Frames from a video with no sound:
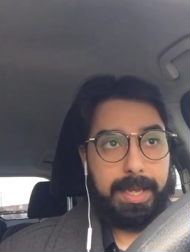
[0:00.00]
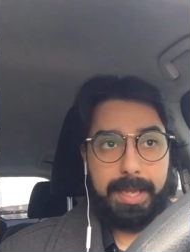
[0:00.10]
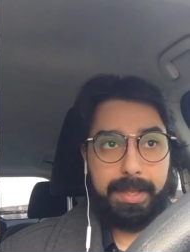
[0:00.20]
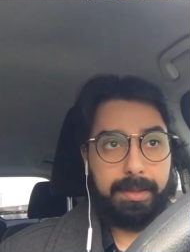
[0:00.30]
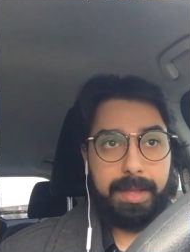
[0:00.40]

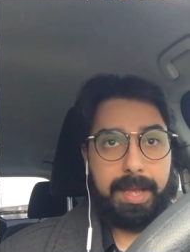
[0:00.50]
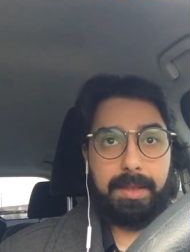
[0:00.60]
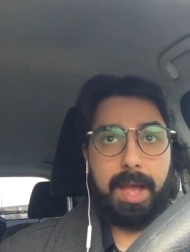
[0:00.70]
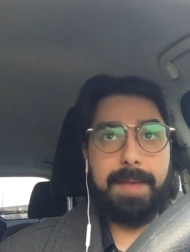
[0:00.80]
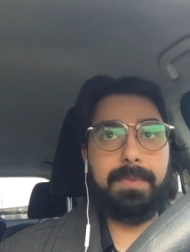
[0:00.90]
Uh, that
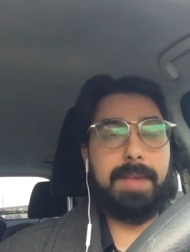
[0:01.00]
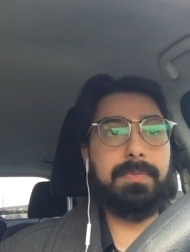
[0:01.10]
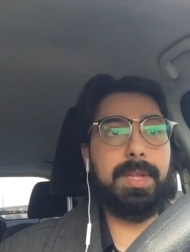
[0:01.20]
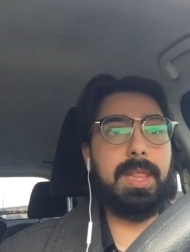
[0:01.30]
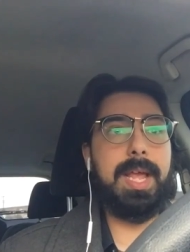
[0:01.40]
I, I
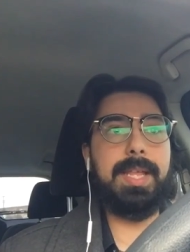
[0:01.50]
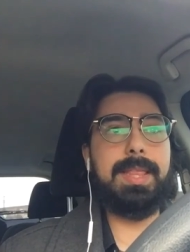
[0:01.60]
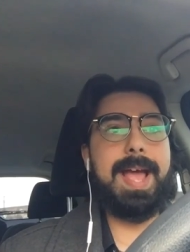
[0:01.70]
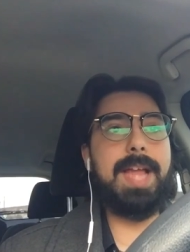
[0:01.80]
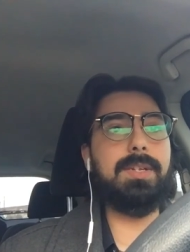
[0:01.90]
feel like
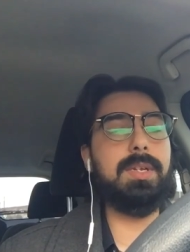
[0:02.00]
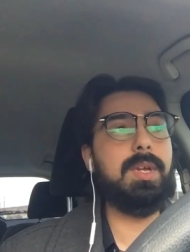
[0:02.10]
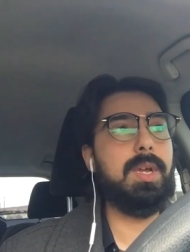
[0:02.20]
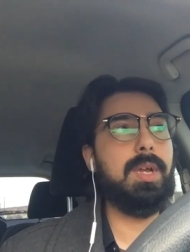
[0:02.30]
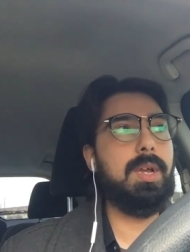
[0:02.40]
that
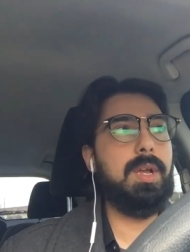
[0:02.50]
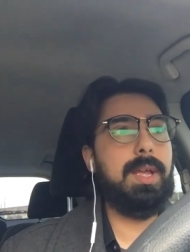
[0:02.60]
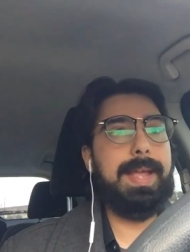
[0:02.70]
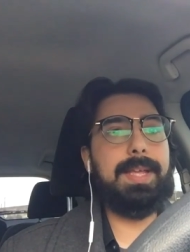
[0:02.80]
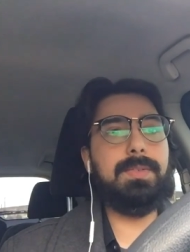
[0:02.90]

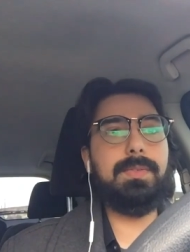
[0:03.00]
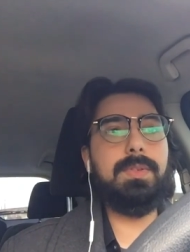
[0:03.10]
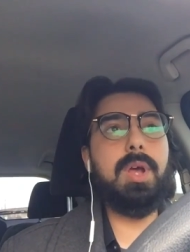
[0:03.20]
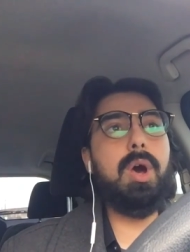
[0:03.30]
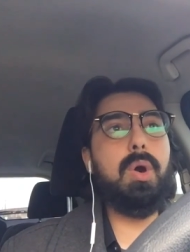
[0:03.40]
is
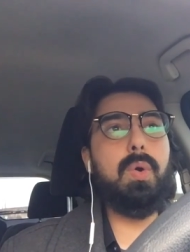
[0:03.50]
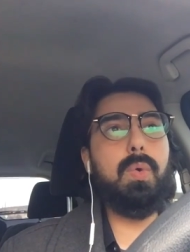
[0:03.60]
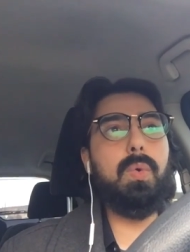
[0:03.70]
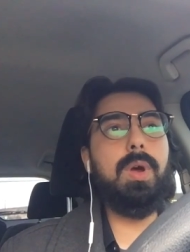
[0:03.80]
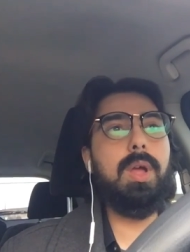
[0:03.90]

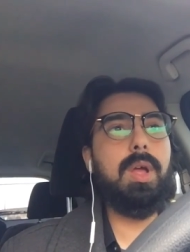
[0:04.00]
no